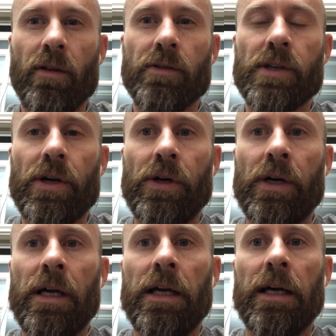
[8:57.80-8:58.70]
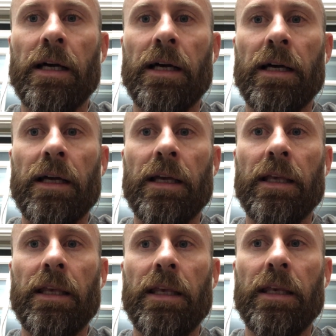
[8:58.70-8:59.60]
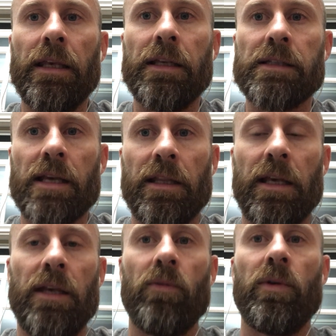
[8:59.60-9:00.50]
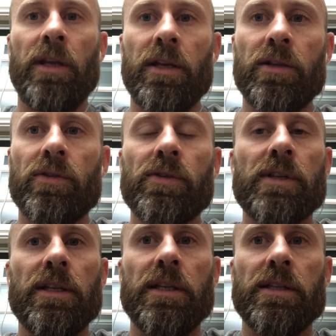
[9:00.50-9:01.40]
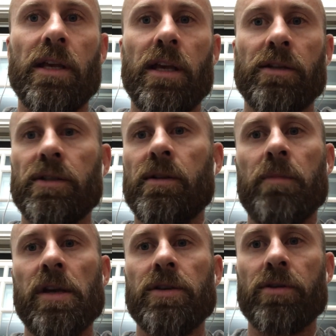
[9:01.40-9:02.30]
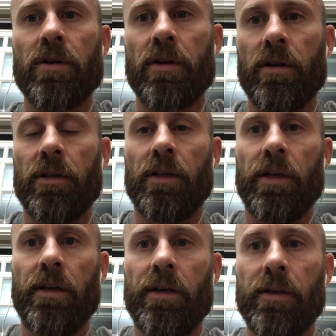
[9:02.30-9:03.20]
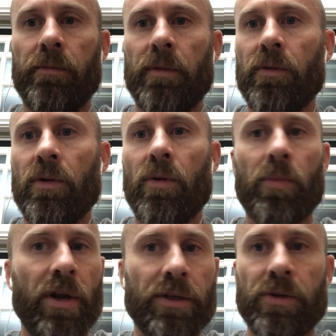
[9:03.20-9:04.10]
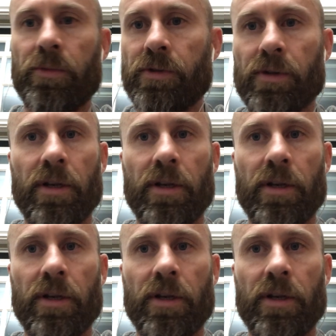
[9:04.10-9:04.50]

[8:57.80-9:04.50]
So he said that we needed to do a CT scan just to make sure that there were no brain tumors or